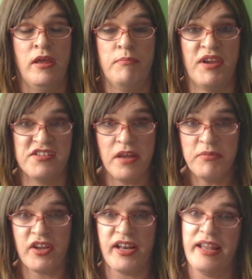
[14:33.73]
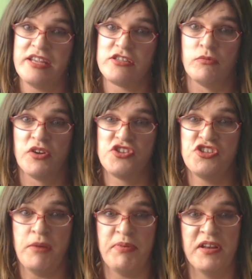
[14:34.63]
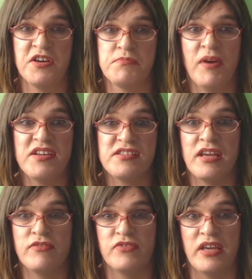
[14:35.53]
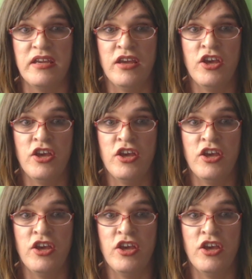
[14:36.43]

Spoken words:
because I'm not going to let someone jeopardise my safety